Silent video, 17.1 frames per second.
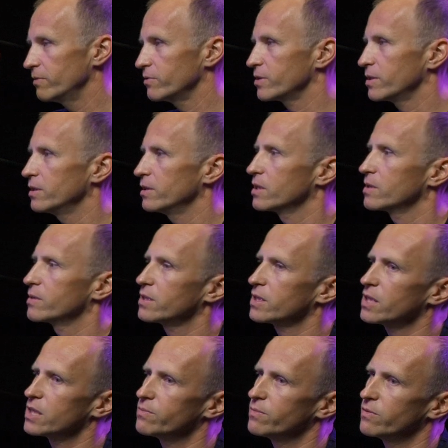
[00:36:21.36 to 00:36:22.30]
you've seen this
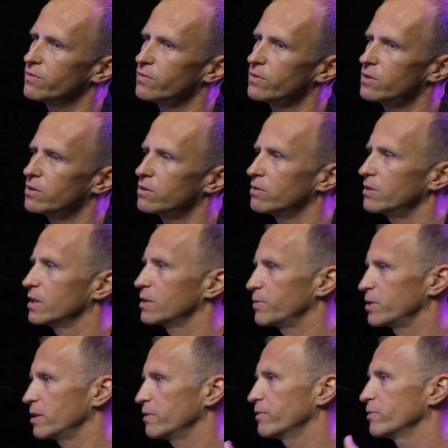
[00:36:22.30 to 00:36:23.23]
change before,
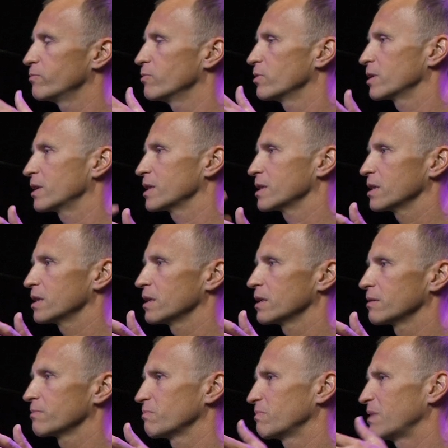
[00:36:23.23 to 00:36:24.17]
especially if you work as
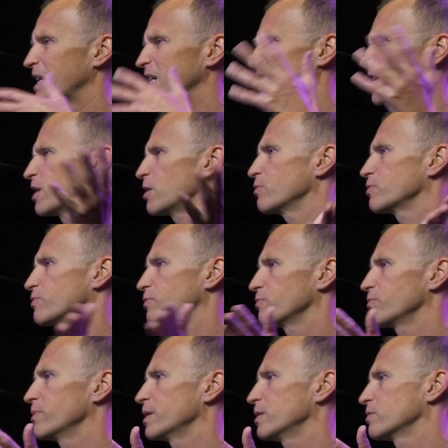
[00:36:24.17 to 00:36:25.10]
an Agile coach
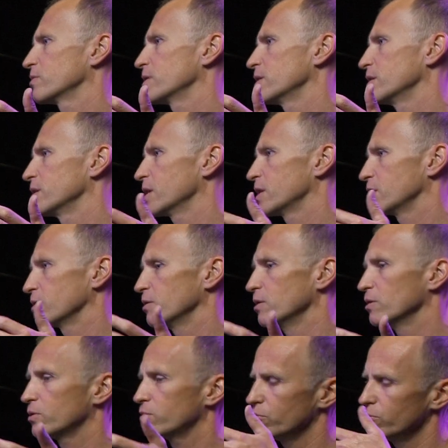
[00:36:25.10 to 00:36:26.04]
for many organizations
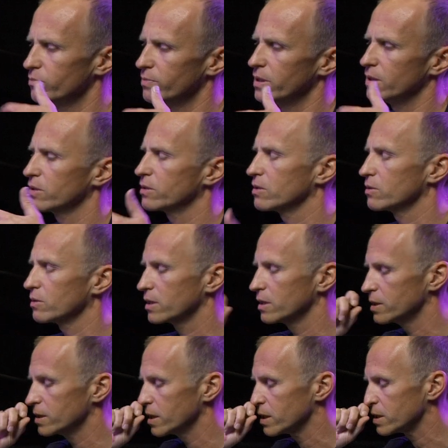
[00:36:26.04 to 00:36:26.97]
or through many
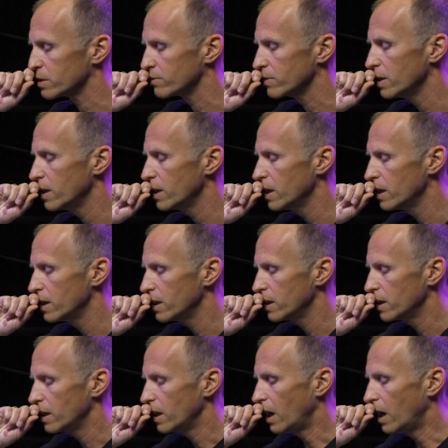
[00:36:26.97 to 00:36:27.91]
organizations,
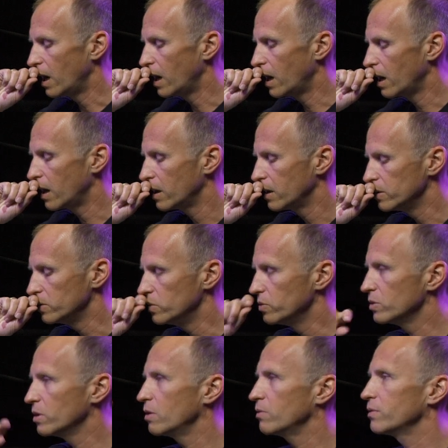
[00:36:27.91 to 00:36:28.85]

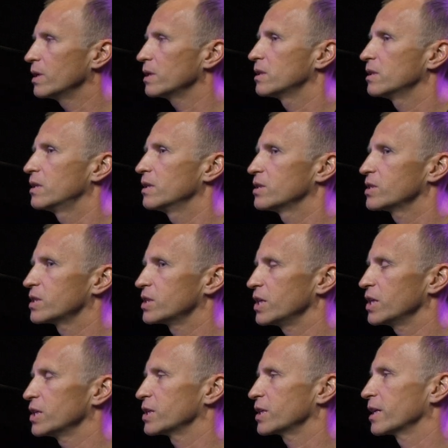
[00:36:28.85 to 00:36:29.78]
you know that this
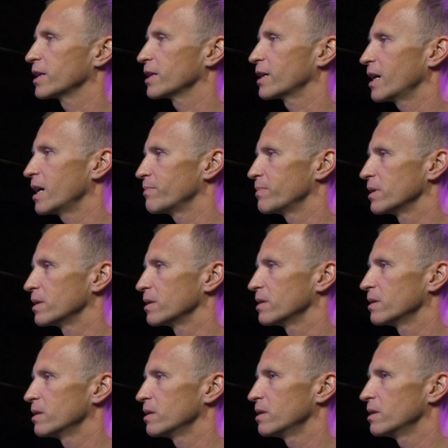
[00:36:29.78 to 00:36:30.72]
change can happen.
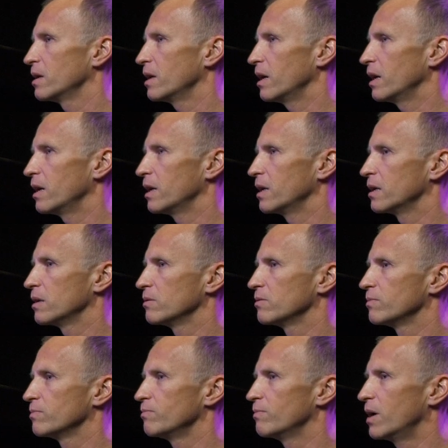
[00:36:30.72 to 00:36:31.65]

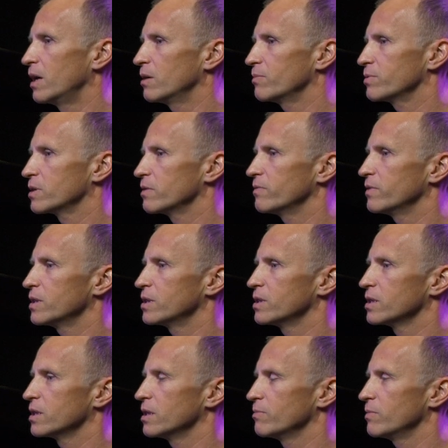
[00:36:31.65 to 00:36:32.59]
And my
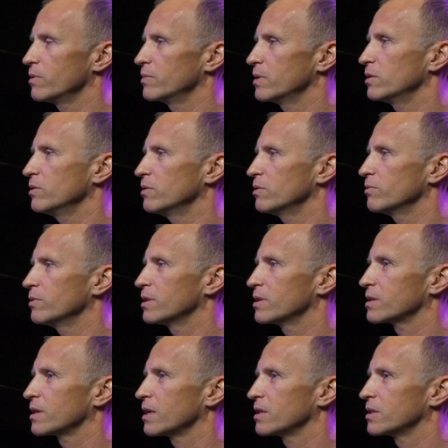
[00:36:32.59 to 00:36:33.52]
observations, the moment you know
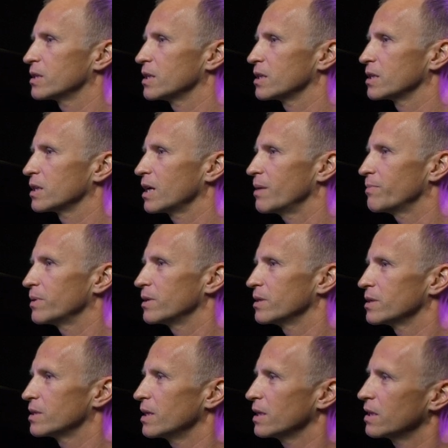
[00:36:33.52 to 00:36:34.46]
this can change happen,
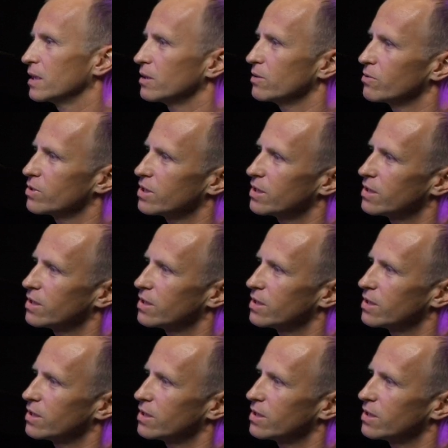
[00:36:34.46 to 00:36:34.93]
is like you